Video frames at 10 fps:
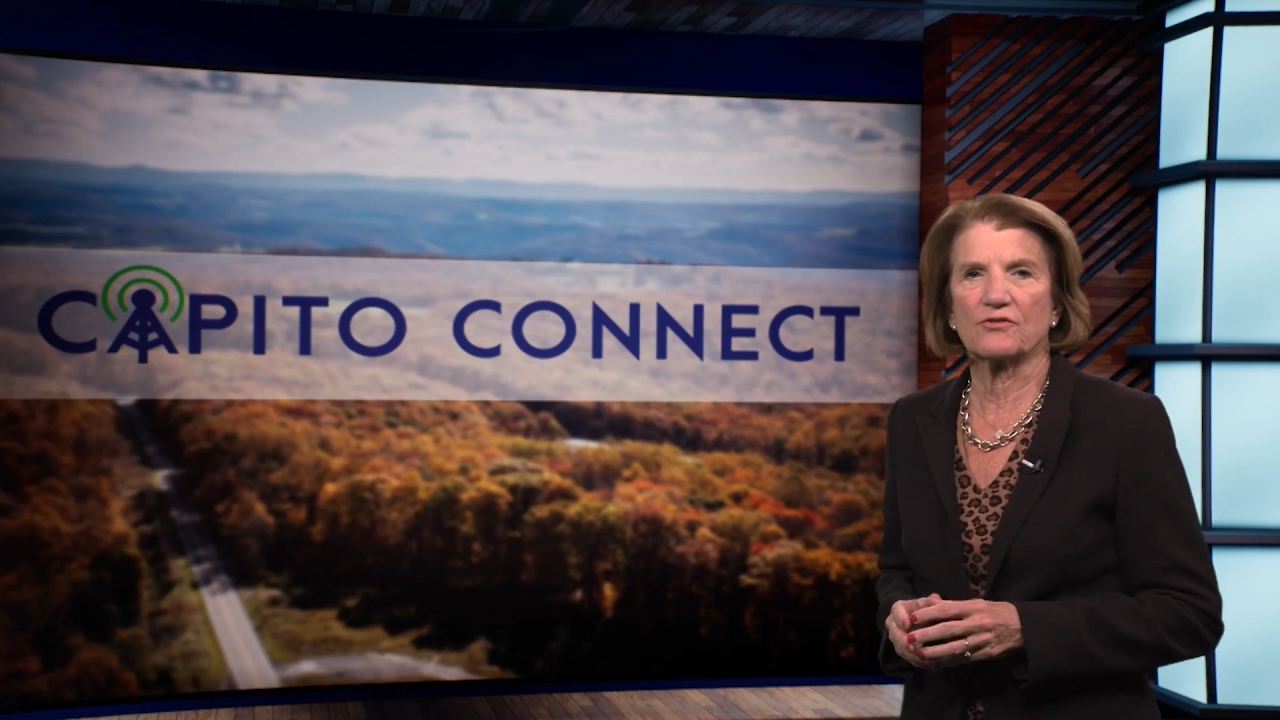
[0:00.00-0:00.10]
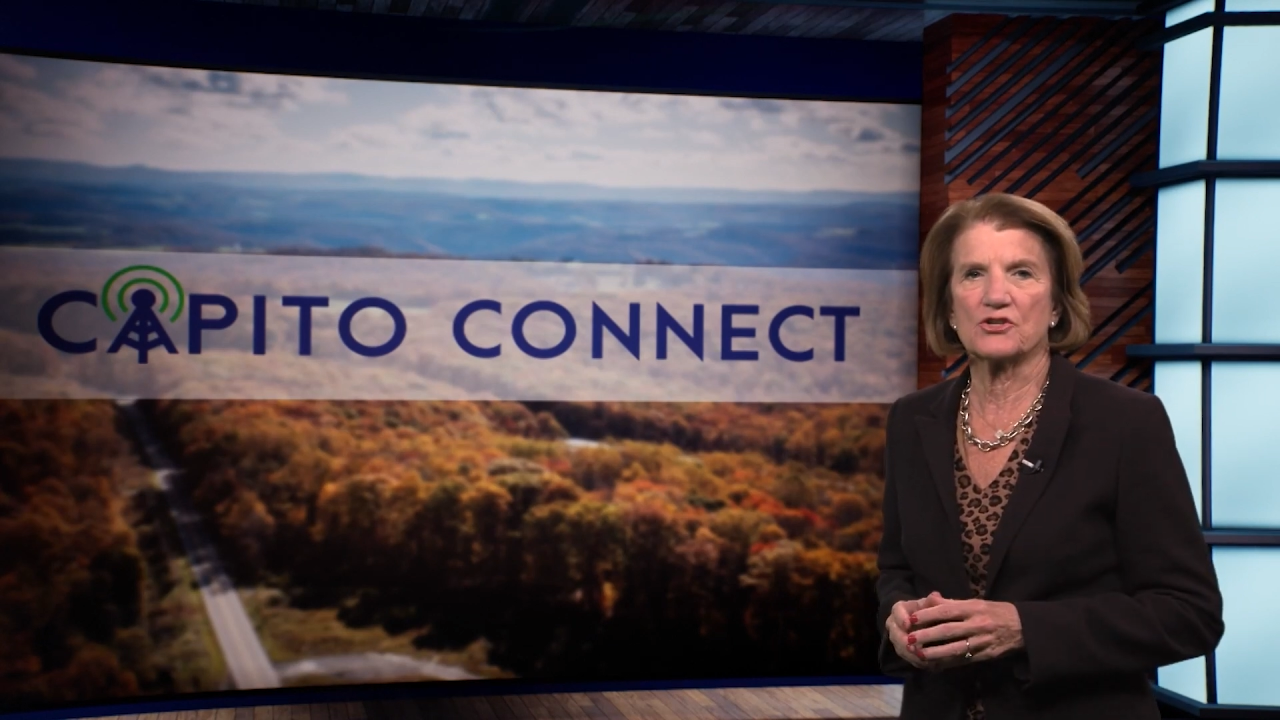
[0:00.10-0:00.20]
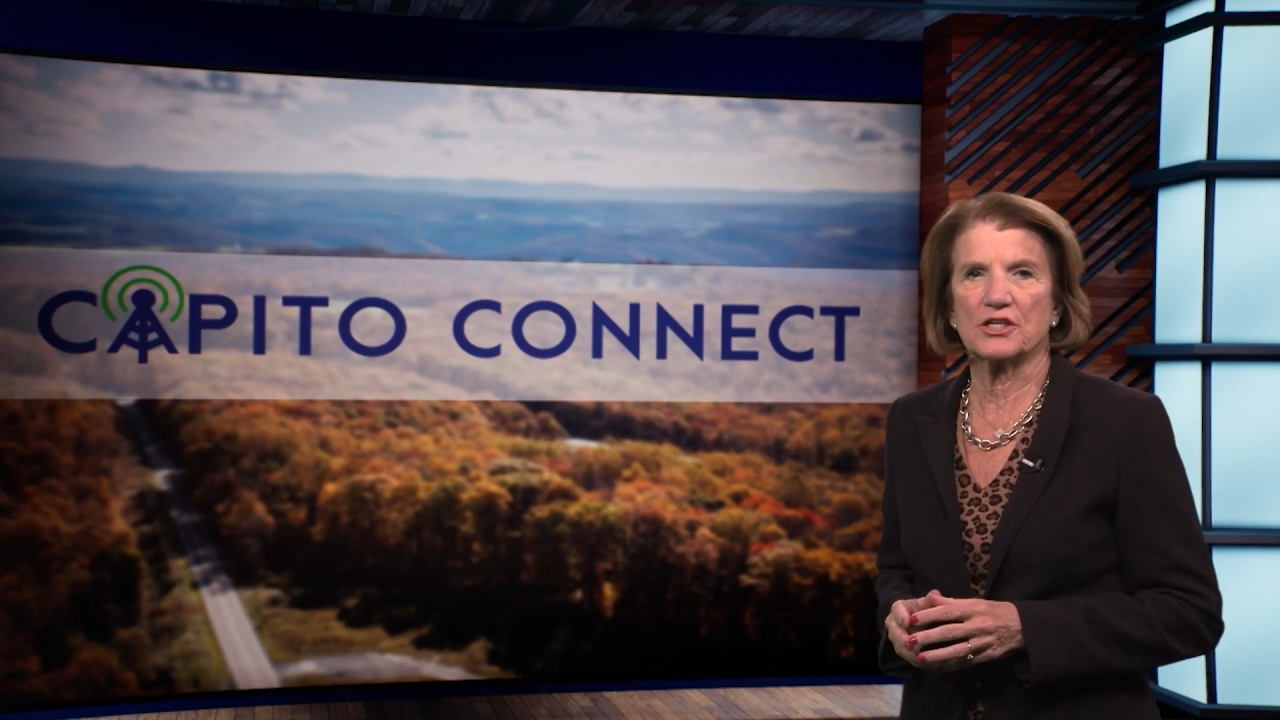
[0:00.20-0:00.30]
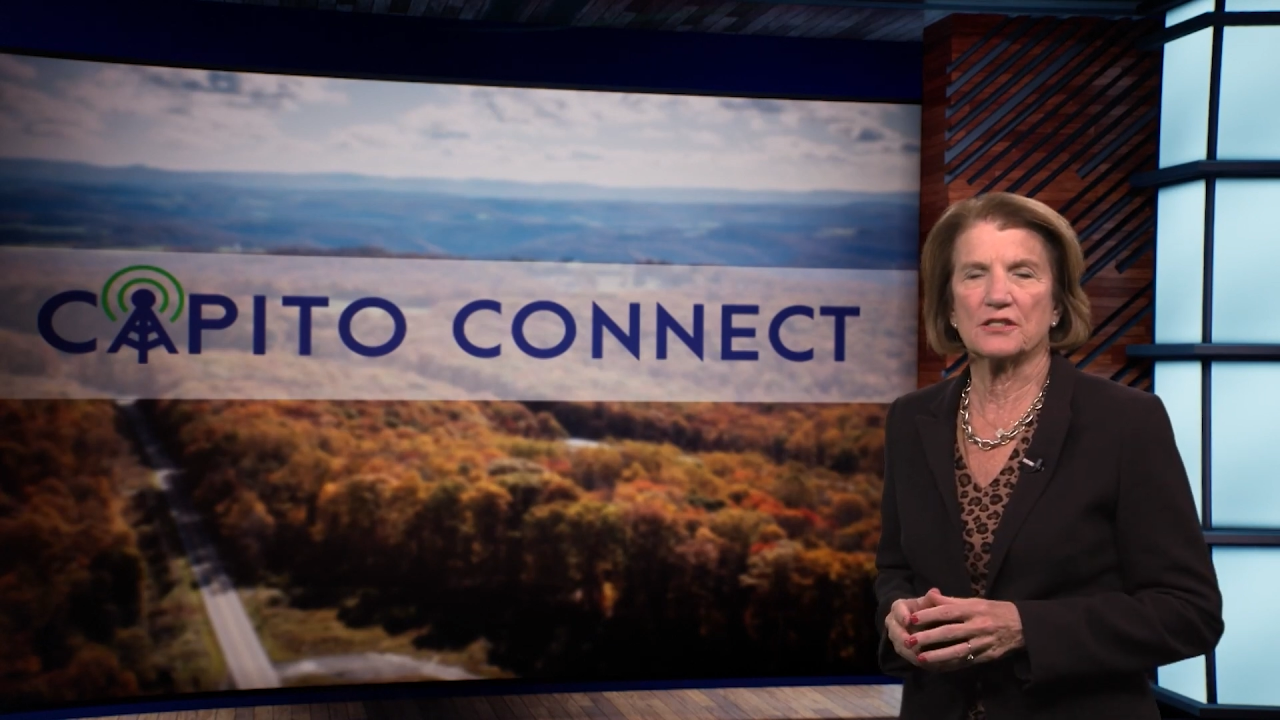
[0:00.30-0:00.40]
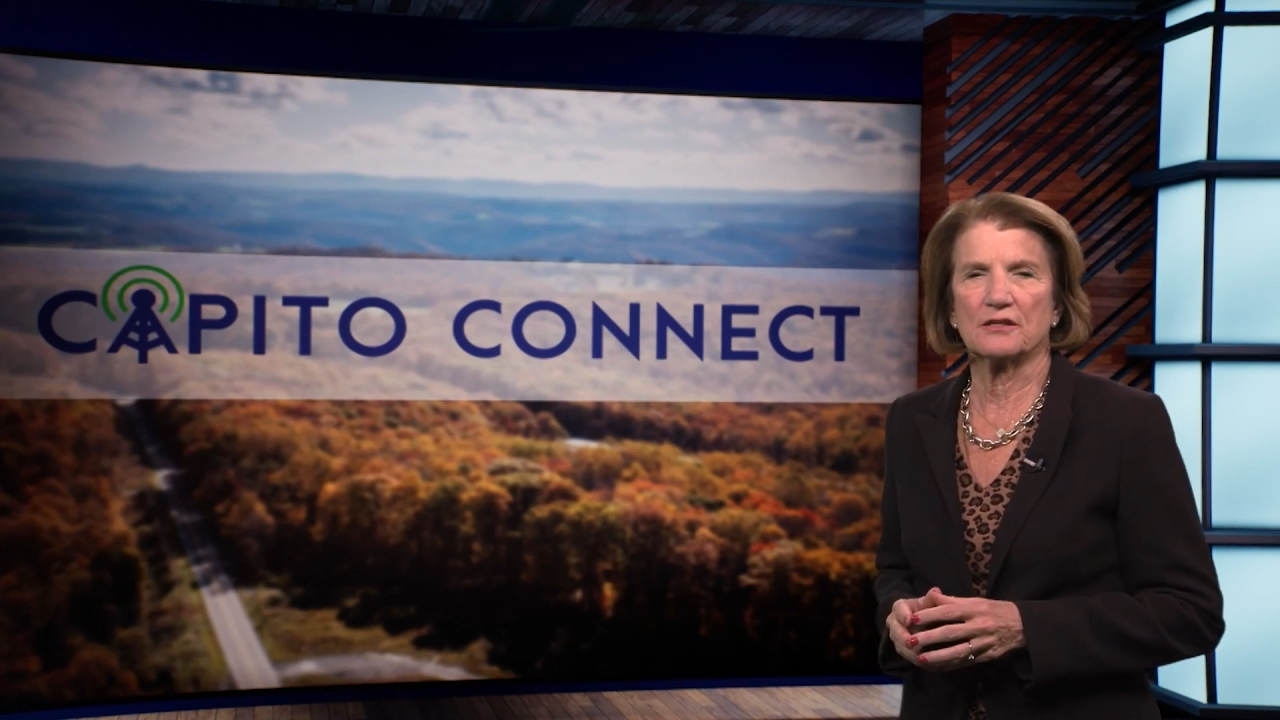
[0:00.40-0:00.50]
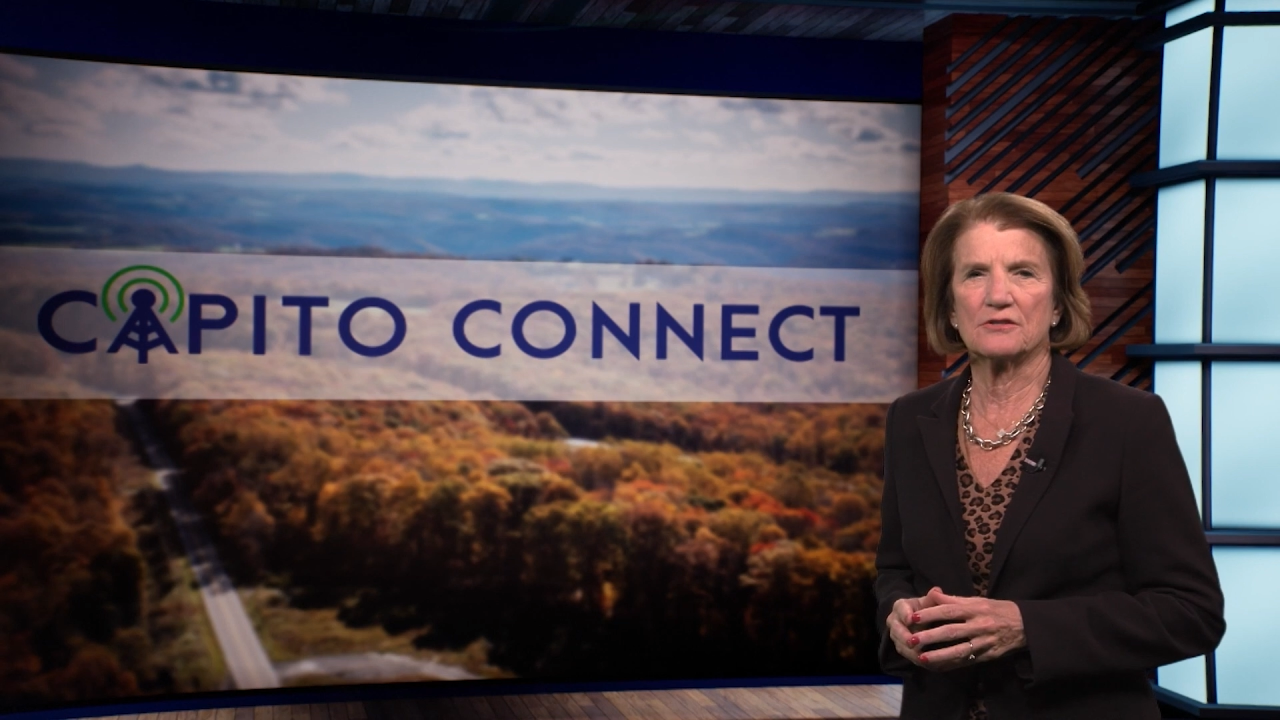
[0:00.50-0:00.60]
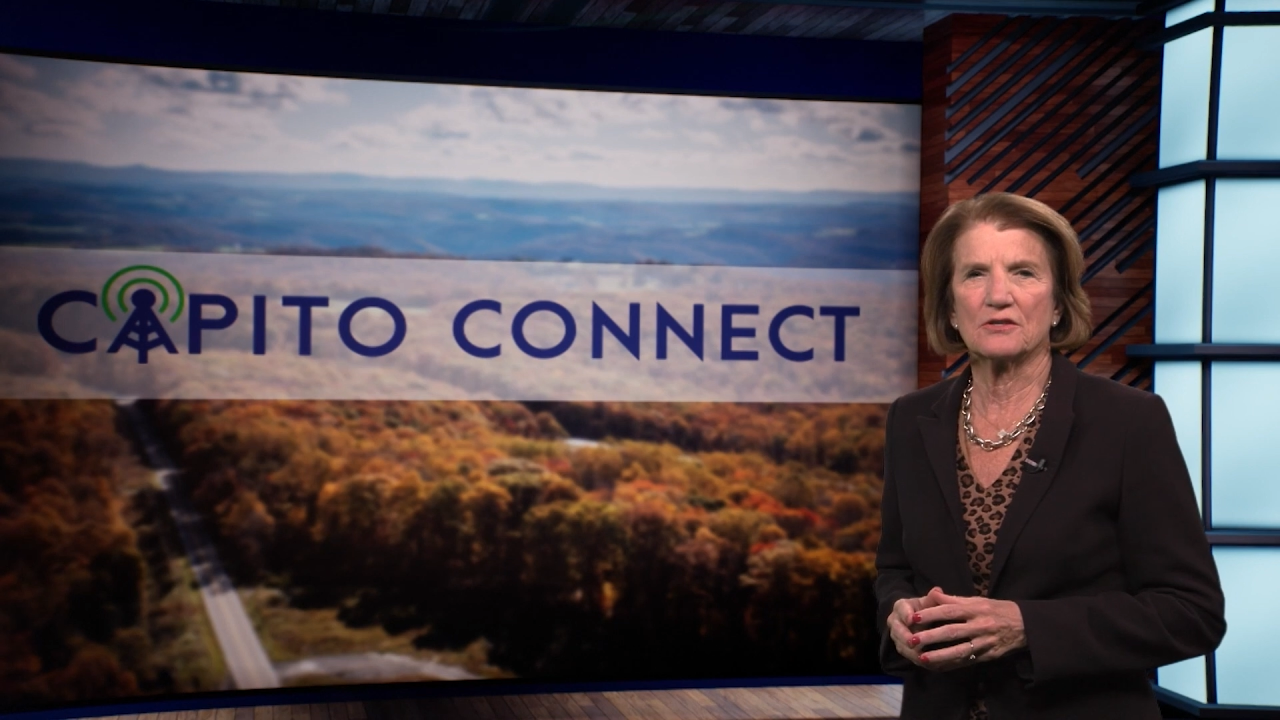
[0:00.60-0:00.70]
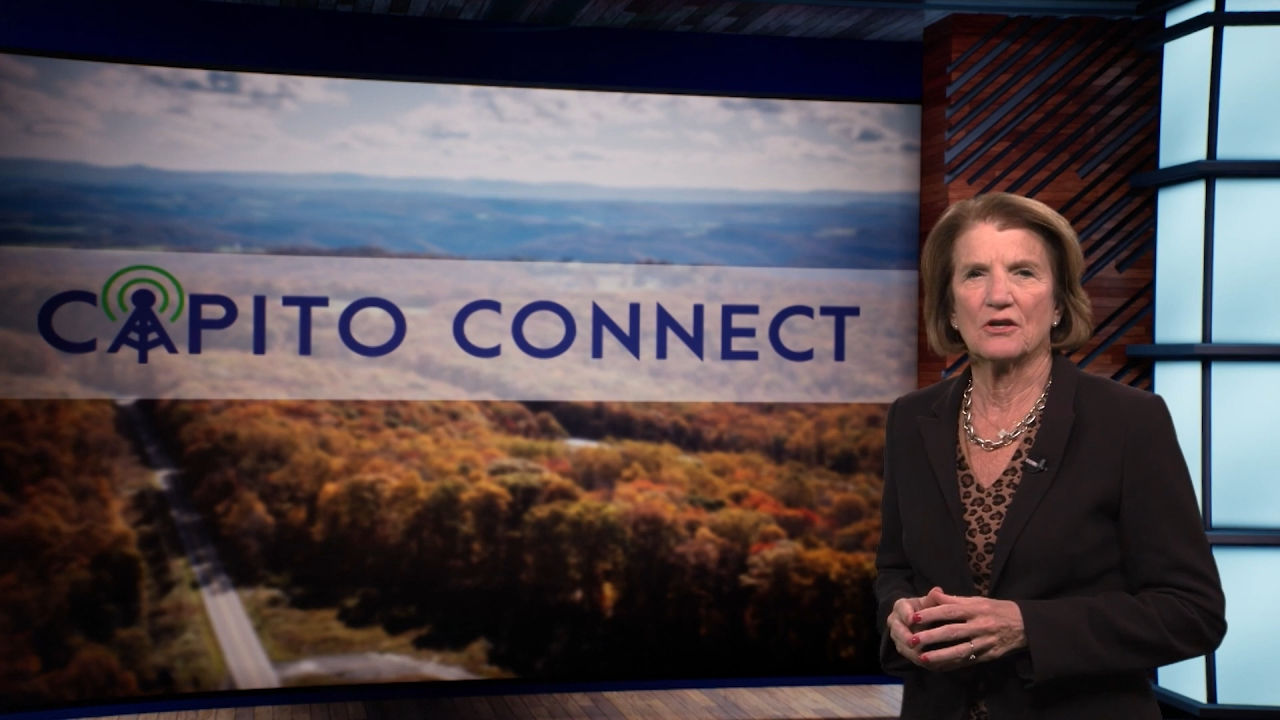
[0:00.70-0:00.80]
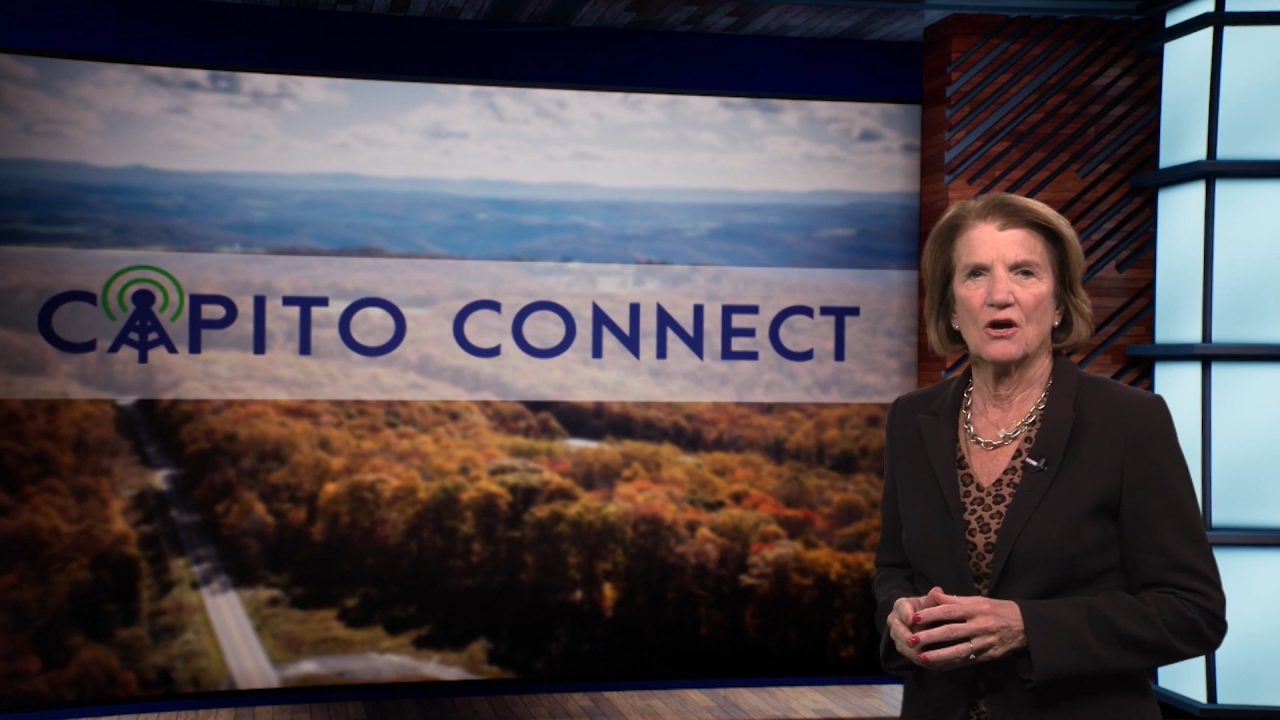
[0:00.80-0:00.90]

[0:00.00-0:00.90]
Virginians,